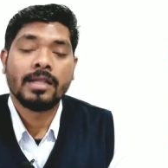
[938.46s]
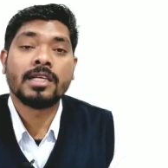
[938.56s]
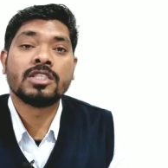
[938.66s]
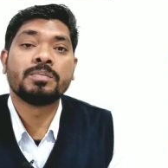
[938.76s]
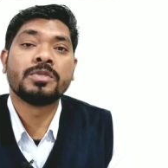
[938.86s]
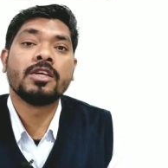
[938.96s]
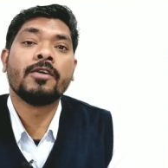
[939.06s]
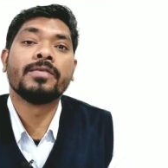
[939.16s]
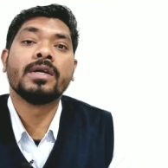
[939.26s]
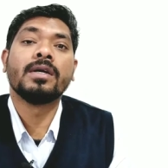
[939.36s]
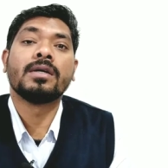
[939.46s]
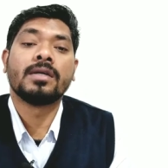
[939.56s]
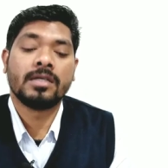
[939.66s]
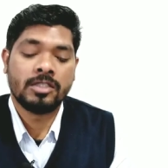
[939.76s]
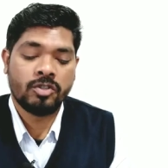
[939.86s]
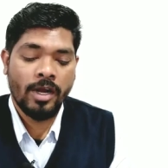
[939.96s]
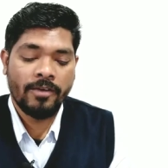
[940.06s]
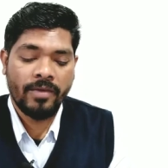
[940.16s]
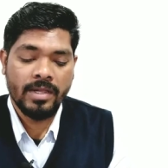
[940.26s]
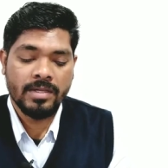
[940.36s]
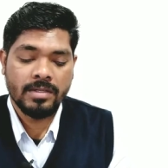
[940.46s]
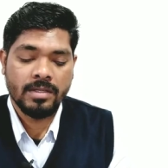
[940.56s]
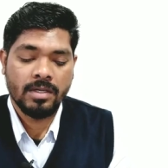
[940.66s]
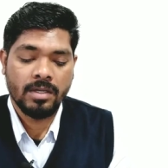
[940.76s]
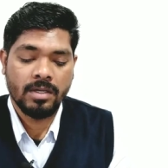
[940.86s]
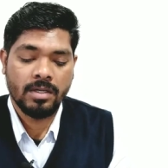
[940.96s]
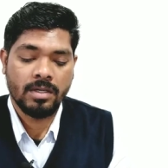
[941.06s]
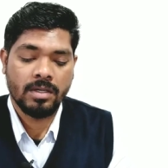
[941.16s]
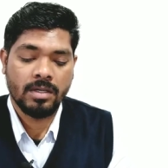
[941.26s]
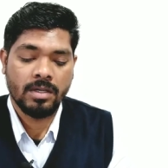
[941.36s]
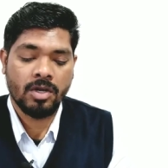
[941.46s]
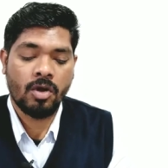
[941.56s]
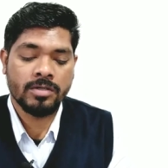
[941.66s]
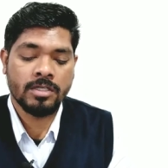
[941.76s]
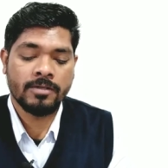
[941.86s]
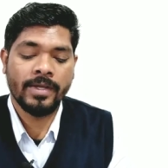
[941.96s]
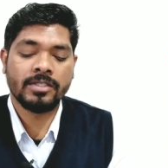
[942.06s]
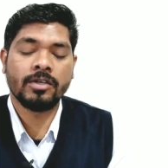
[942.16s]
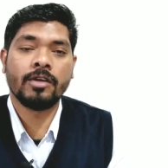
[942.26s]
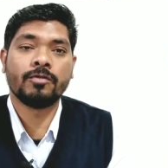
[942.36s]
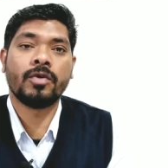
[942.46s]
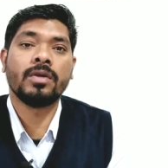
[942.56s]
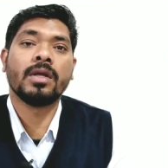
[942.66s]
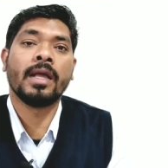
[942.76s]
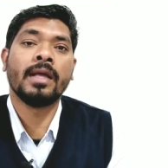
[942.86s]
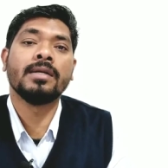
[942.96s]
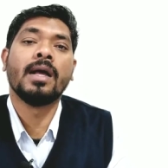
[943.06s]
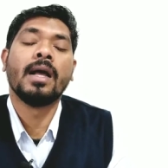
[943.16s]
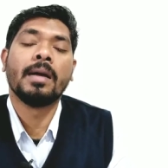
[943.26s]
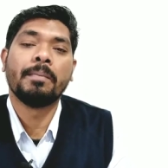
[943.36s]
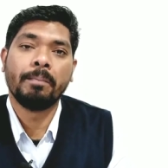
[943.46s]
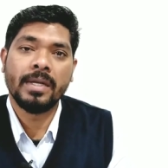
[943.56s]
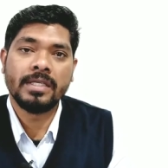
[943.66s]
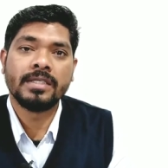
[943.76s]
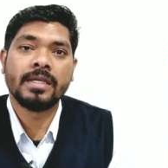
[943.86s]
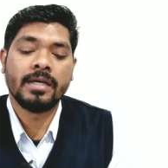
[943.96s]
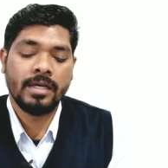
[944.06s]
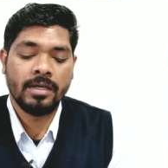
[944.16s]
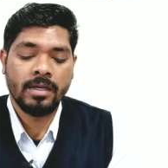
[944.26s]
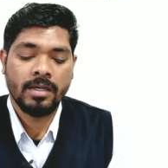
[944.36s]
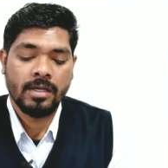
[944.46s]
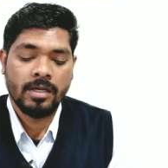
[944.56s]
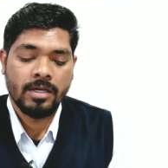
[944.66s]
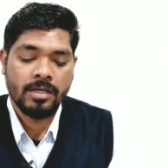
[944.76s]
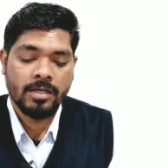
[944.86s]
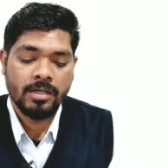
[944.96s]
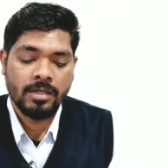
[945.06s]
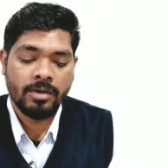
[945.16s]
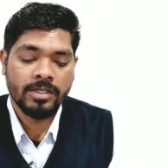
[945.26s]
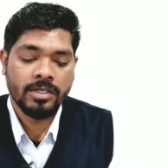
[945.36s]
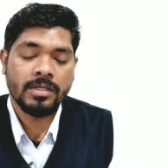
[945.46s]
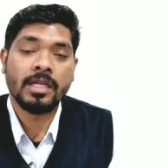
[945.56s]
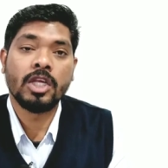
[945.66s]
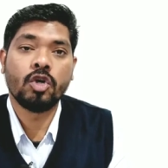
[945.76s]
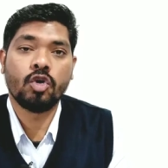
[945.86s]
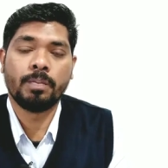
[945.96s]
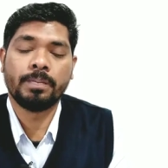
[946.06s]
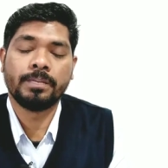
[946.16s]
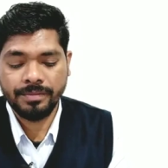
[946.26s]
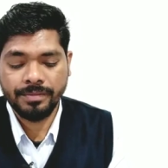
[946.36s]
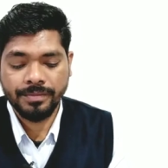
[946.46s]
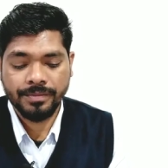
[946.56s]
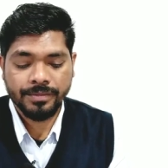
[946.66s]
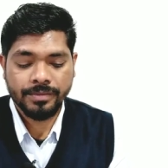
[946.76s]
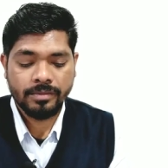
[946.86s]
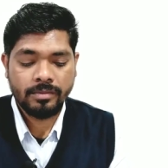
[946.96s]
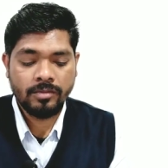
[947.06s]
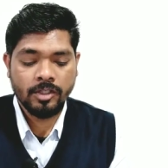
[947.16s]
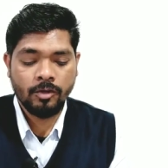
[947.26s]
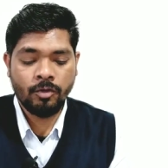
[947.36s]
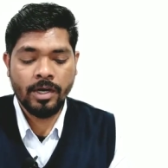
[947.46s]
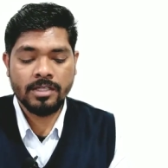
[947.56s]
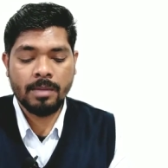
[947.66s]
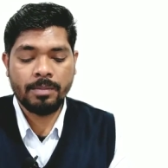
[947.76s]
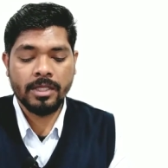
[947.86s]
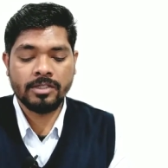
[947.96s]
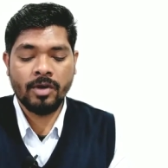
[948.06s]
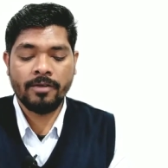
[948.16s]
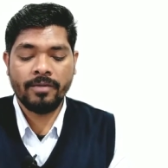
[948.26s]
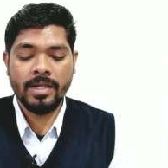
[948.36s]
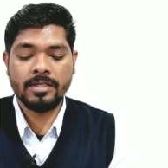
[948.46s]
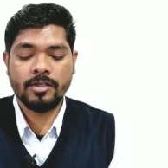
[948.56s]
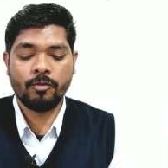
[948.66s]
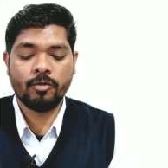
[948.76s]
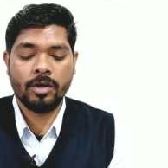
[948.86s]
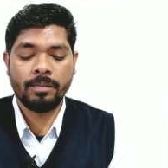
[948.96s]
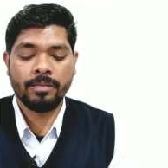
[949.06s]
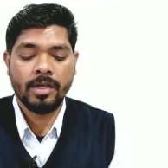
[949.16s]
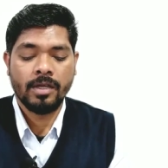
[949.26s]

The shifting of the trade winds causes winter rainfall in Mediterranean regions in Europe. For example, the trade winds from